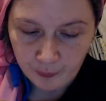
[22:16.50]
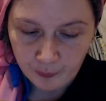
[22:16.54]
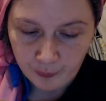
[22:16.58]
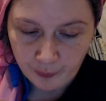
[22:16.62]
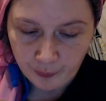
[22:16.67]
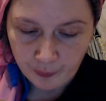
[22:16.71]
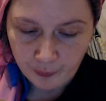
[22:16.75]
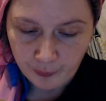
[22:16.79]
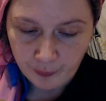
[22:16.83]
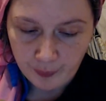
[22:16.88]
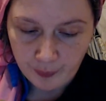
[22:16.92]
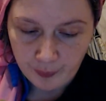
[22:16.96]

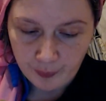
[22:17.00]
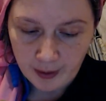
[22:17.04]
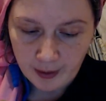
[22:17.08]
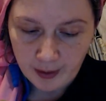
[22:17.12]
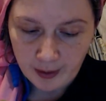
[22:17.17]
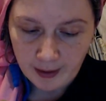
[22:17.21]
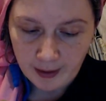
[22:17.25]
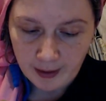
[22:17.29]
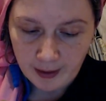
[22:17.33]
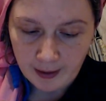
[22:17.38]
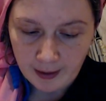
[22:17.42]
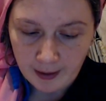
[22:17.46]
But yeah, this
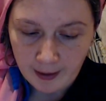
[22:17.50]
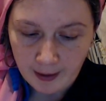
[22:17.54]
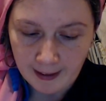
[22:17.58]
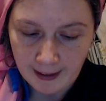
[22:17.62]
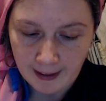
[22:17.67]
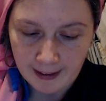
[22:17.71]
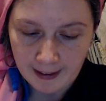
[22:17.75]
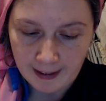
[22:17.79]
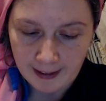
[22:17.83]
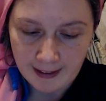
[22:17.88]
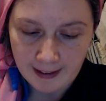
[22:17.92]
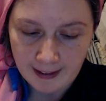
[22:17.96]
is
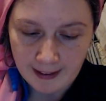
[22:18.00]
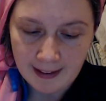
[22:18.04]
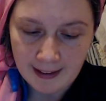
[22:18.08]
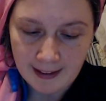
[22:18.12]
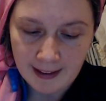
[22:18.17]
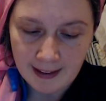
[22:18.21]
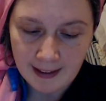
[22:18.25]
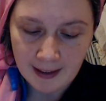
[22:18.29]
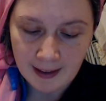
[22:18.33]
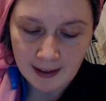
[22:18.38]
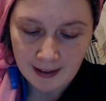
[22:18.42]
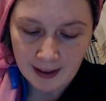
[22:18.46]

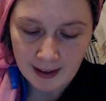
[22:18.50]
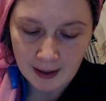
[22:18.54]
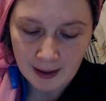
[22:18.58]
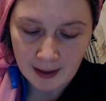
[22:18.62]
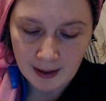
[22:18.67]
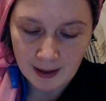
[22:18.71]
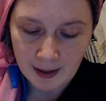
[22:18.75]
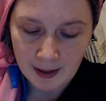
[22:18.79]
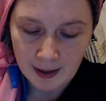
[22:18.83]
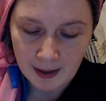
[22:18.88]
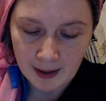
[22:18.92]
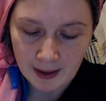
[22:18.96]

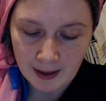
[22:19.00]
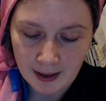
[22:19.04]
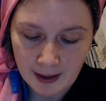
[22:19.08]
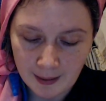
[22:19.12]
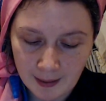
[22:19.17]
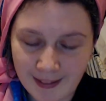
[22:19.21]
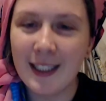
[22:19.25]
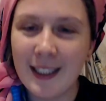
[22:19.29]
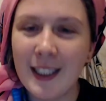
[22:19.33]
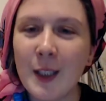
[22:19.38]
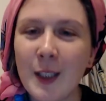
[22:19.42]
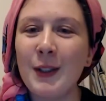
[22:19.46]

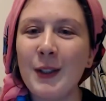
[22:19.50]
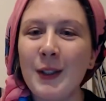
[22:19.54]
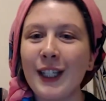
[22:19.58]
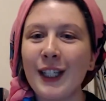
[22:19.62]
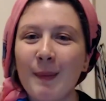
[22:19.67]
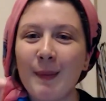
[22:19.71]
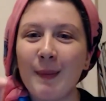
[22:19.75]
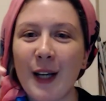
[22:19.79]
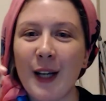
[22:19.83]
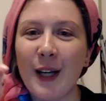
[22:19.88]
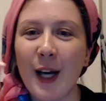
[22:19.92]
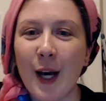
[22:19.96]
particularly the bit I
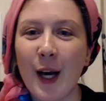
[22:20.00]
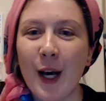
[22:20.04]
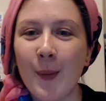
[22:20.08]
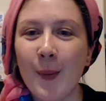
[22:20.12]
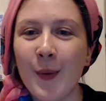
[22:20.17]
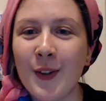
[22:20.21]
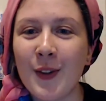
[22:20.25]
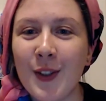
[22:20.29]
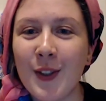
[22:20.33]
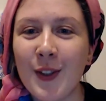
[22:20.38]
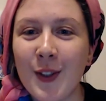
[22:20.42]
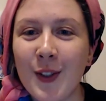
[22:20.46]
wanted to
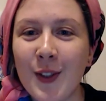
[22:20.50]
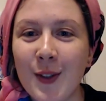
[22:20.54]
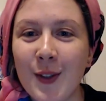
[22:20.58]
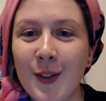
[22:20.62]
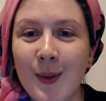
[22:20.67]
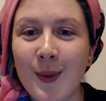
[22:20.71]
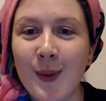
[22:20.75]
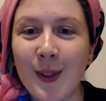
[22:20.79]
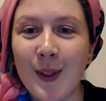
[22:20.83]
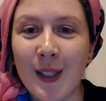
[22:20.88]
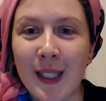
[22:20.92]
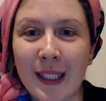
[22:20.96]
read
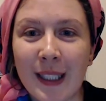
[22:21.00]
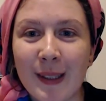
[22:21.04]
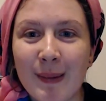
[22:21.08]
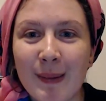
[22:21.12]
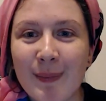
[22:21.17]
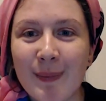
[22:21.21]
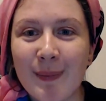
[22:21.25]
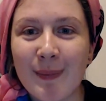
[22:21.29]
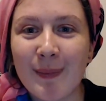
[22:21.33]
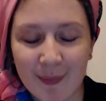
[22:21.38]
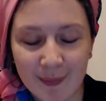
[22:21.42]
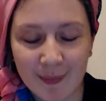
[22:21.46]
to
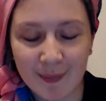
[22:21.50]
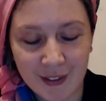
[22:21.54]
you.